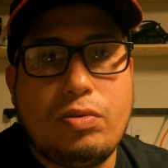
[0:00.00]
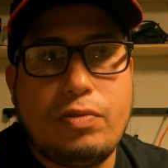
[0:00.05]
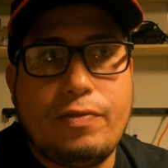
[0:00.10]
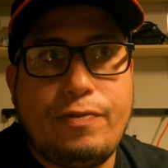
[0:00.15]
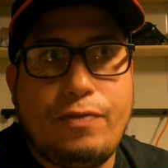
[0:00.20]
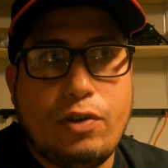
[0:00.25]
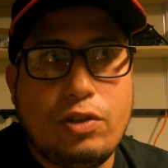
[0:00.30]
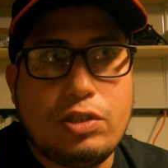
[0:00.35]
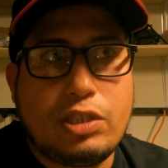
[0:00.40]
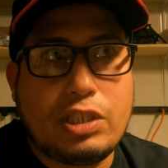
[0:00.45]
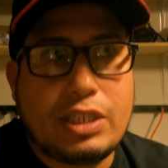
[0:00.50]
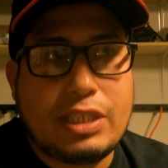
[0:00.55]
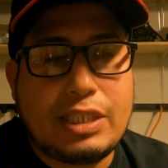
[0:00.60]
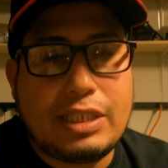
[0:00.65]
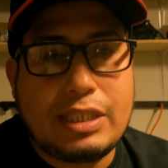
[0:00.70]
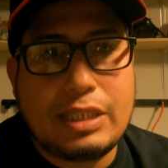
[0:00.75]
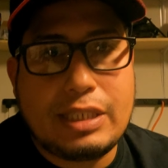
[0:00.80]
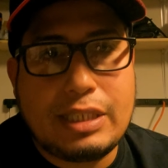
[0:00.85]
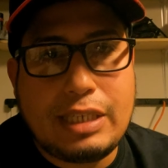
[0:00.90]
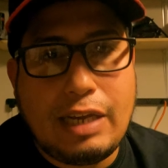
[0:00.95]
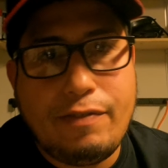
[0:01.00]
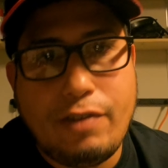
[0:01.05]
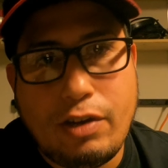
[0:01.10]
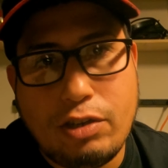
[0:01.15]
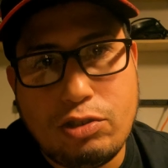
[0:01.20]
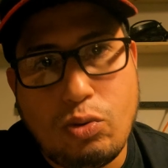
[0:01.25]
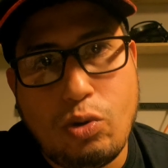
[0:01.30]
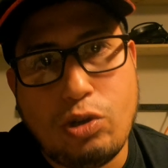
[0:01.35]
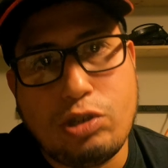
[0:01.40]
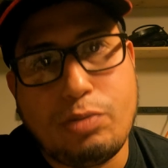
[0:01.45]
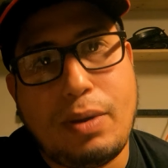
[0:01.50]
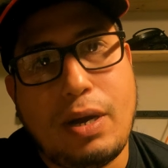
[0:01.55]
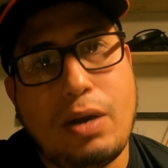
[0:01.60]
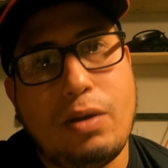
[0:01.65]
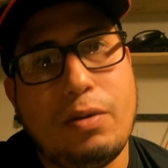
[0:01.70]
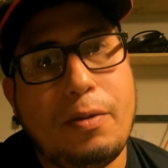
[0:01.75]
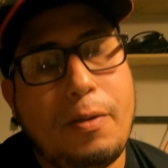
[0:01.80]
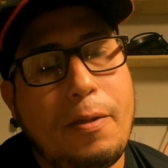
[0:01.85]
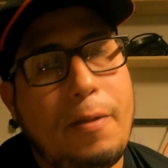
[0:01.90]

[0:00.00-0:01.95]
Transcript: for 700 horsepower.